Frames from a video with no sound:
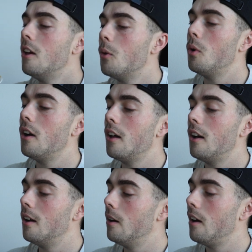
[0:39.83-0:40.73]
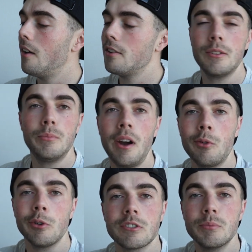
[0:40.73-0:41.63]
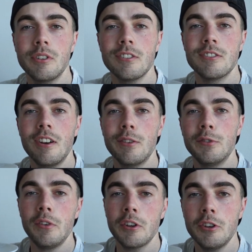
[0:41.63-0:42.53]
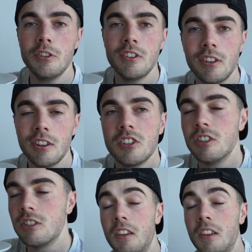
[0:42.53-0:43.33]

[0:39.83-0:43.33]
while having some bread rolls because they're very good and delicious.